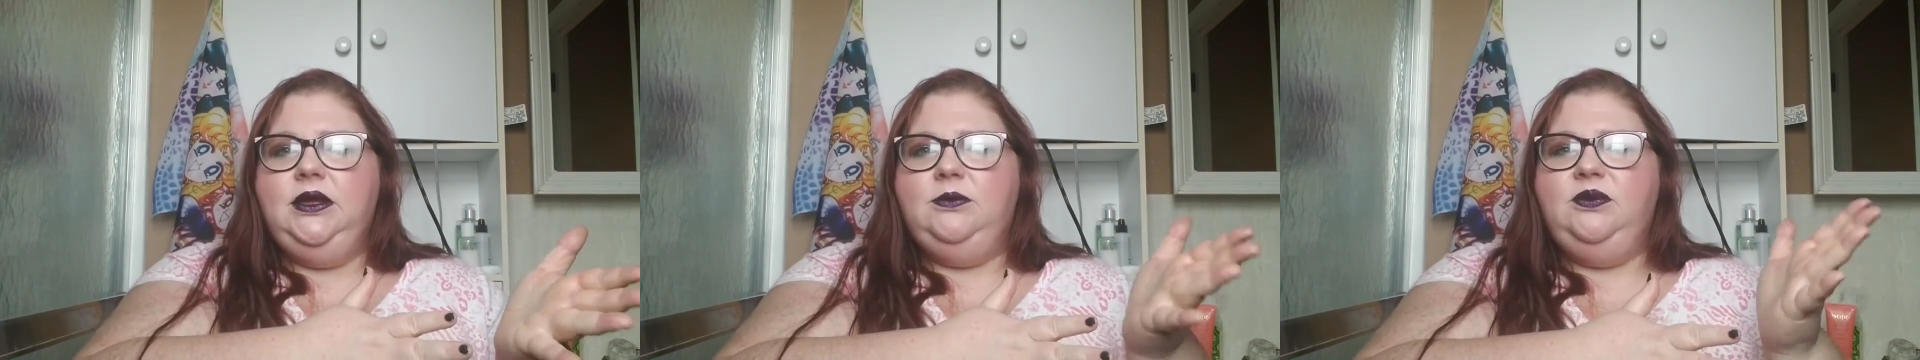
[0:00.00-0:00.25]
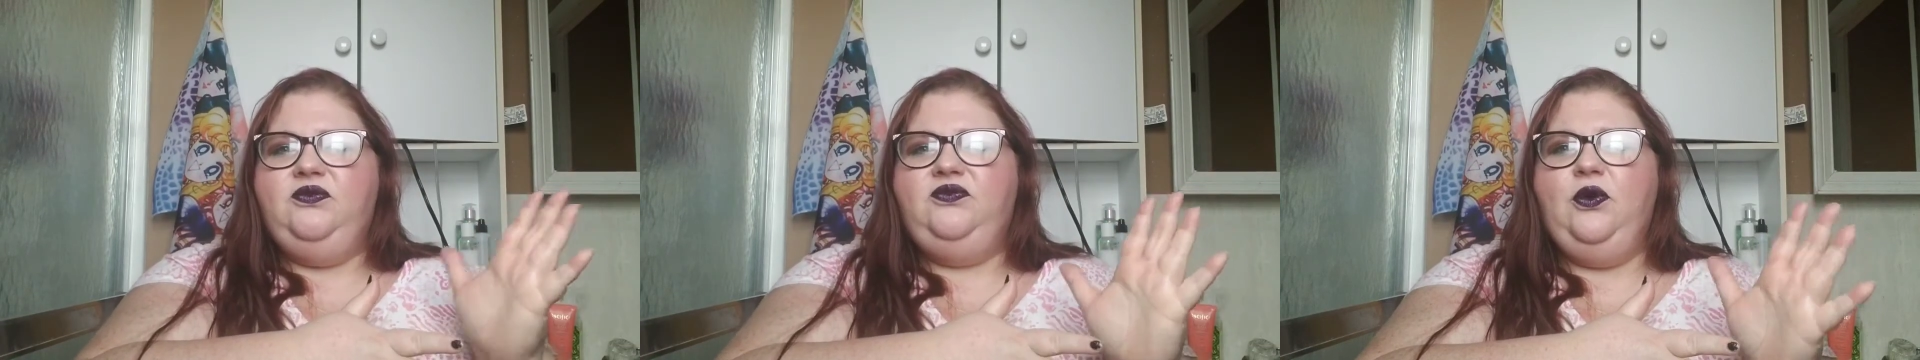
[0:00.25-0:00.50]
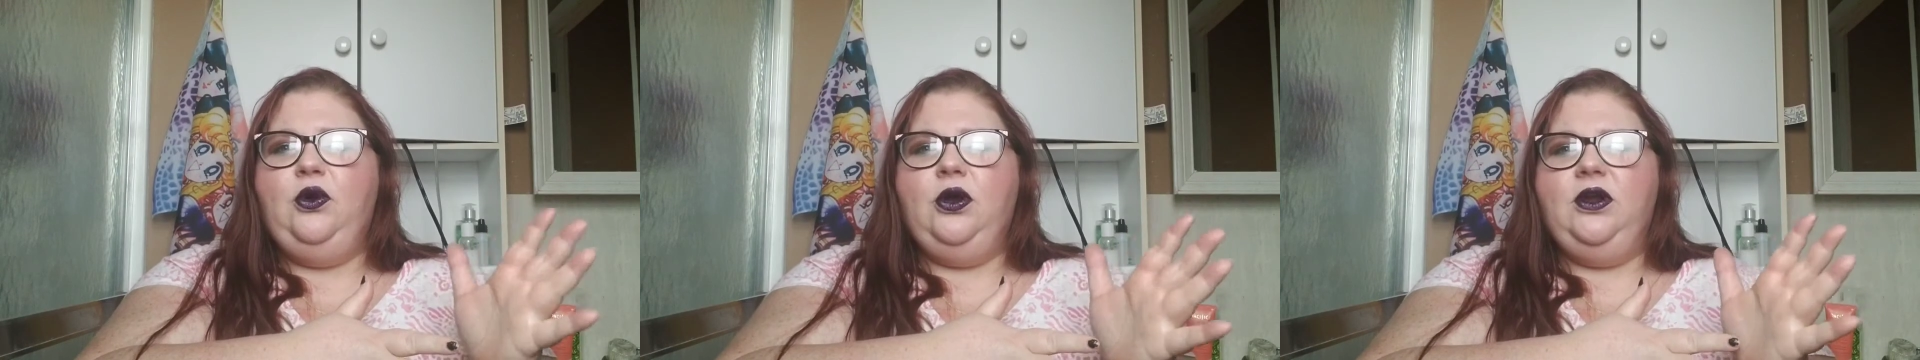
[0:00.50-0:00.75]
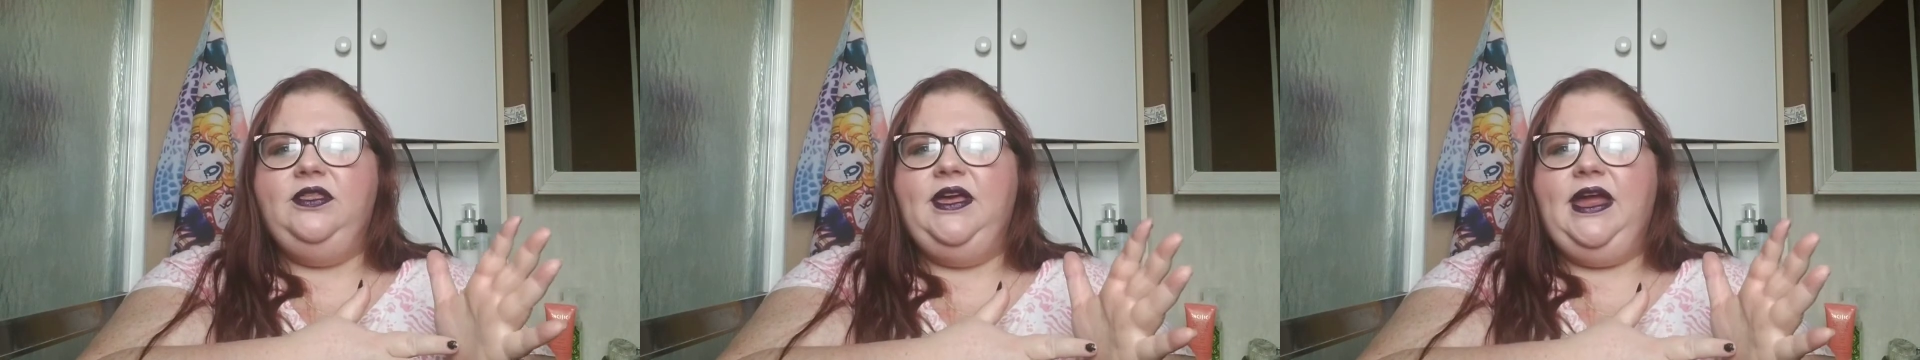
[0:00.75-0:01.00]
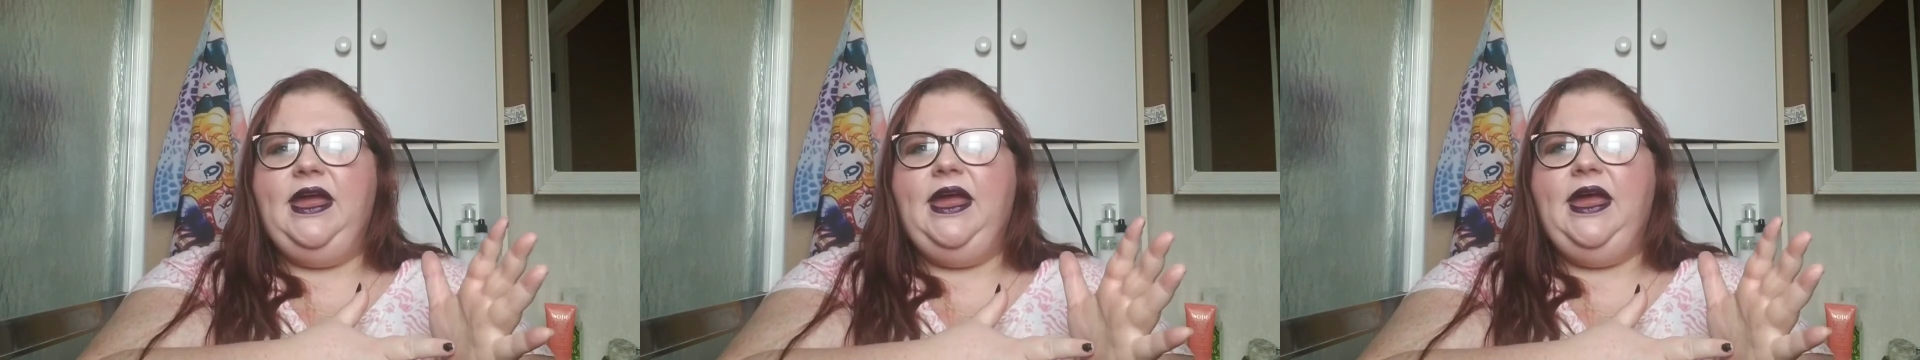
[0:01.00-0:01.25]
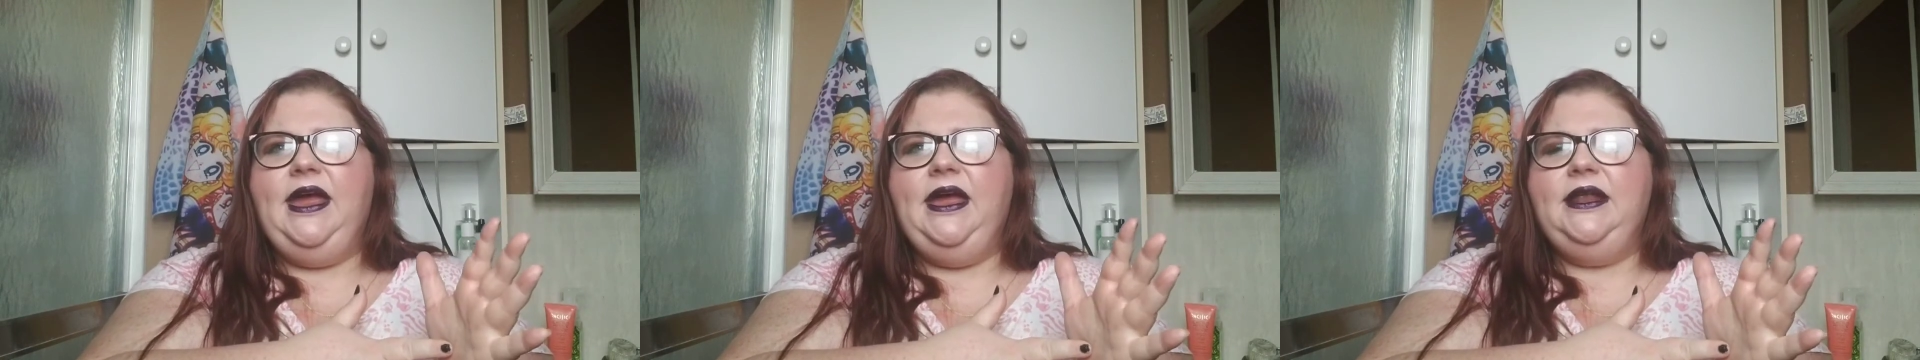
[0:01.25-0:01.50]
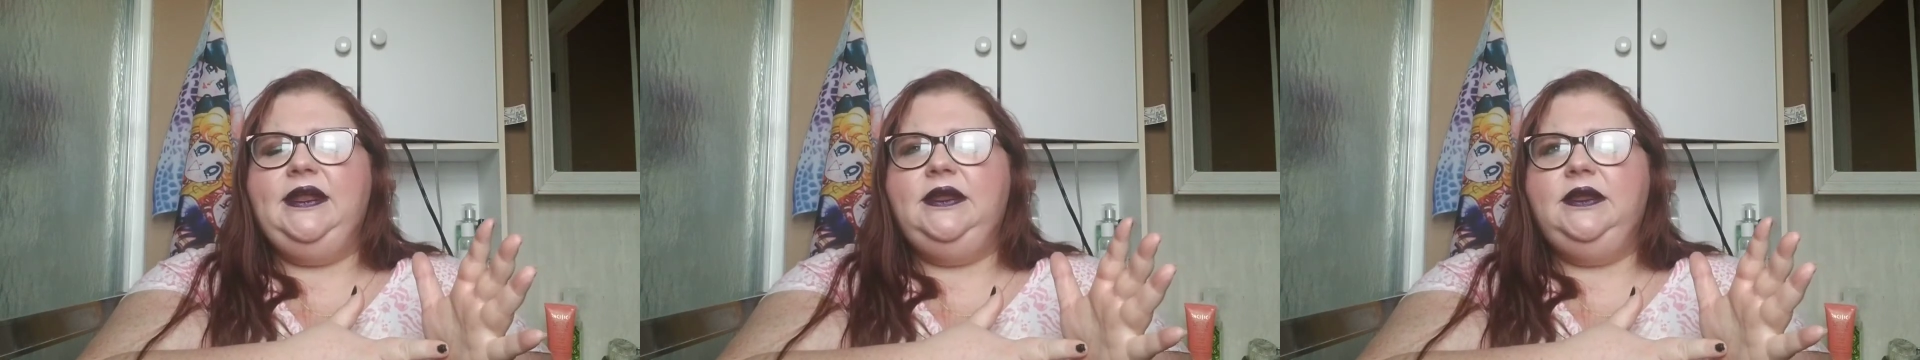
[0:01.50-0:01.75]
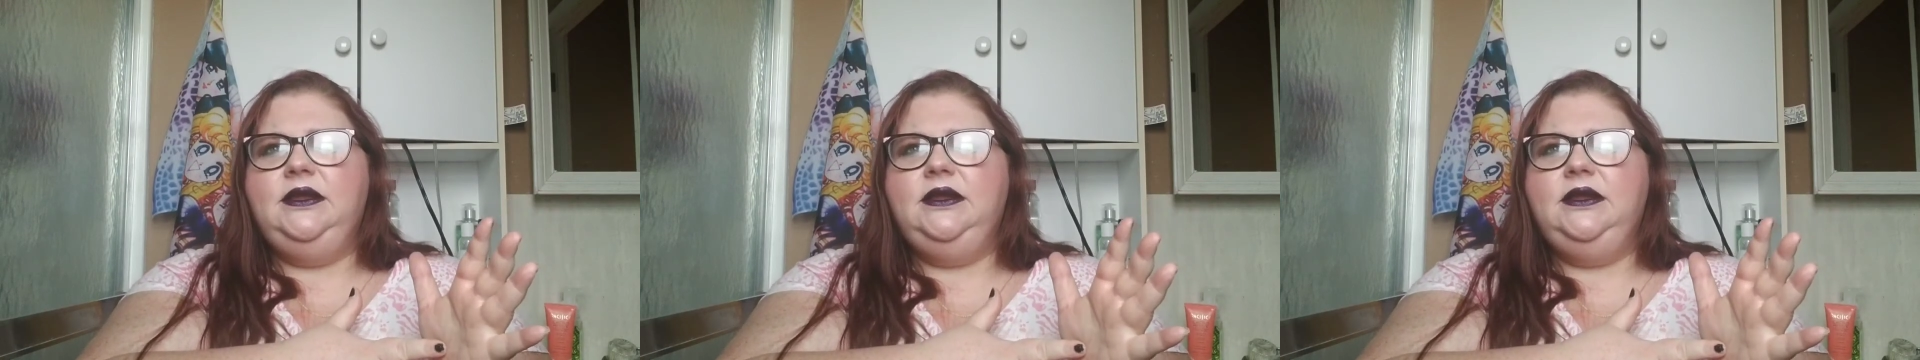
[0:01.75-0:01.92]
before that had